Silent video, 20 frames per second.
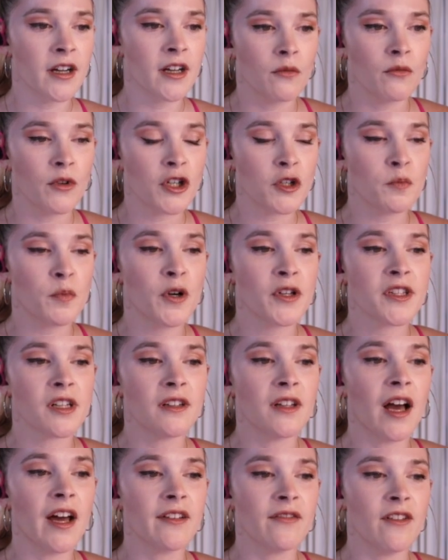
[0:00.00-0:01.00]
which puts a
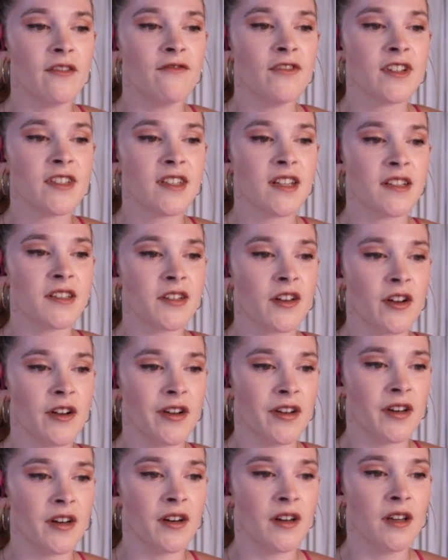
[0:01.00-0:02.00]
lot of emphasis
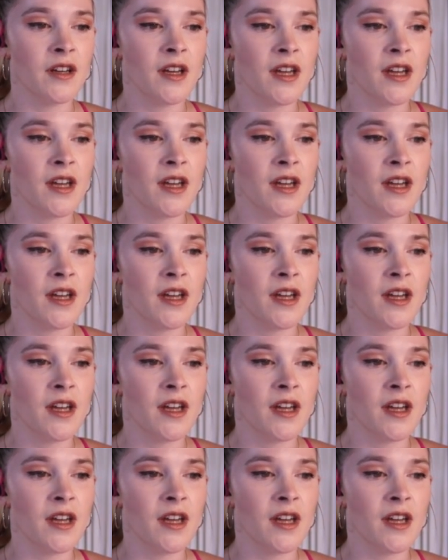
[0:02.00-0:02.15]
on